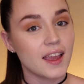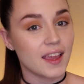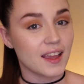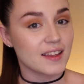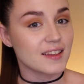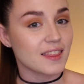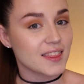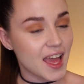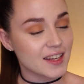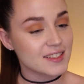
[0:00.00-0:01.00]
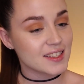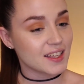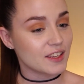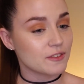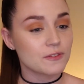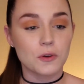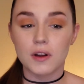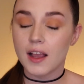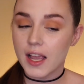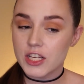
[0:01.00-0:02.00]
And that is it
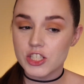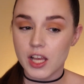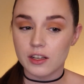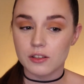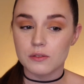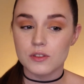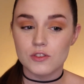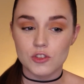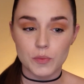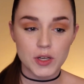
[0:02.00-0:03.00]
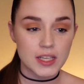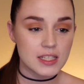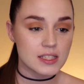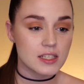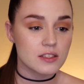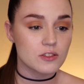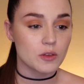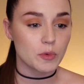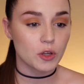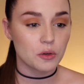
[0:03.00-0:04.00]
for eyeshadow. Super easy,
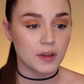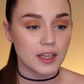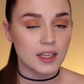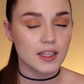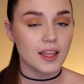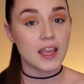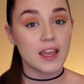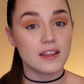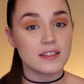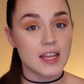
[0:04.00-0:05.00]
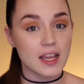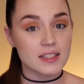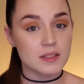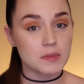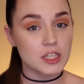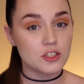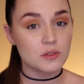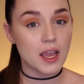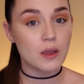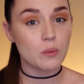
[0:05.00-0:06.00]
super quick. And next I'm going to do
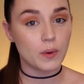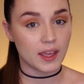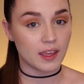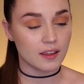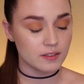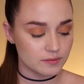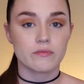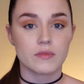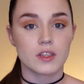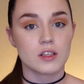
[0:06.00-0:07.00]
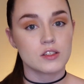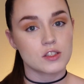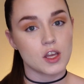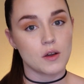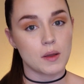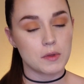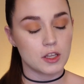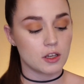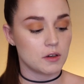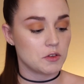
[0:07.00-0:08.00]
a wing. So I'm going to
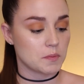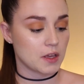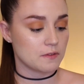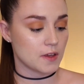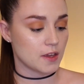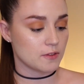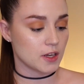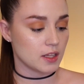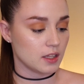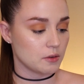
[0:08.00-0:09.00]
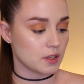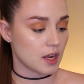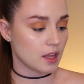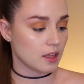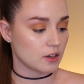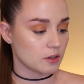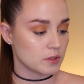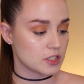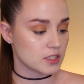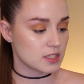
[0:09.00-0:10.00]
go in with my favorite liquid eyeliner,
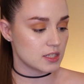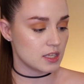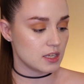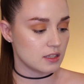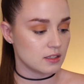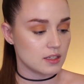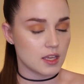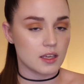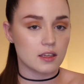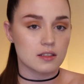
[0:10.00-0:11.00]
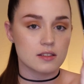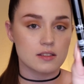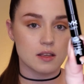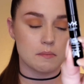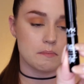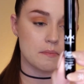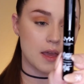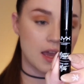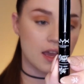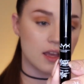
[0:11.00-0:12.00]
which is the N Y X
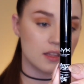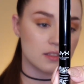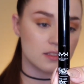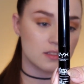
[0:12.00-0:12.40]
Matte.